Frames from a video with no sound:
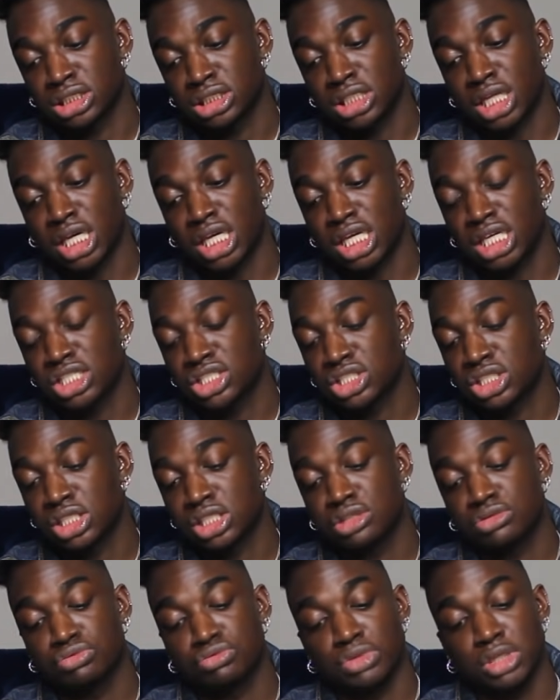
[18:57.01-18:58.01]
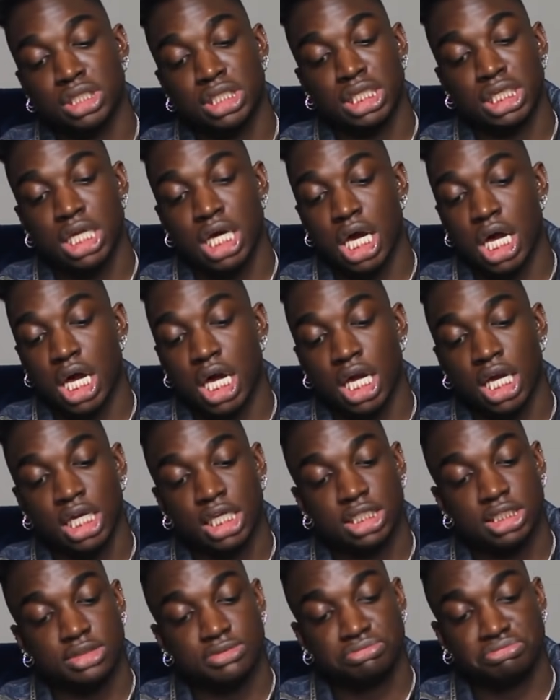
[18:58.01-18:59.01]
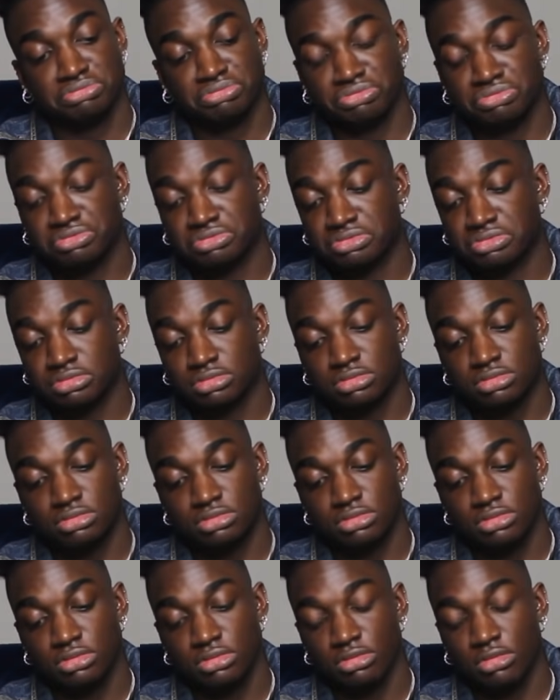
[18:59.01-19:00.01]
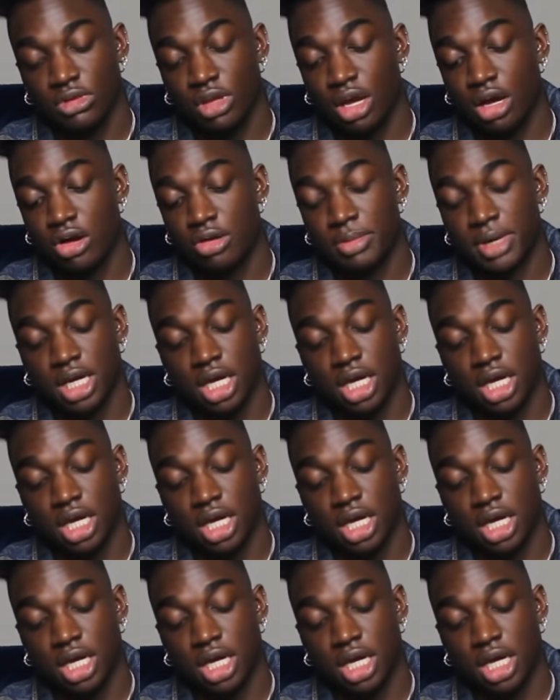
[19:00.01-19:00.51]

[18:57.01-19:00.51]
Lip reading: Like, it's just really not. Oh my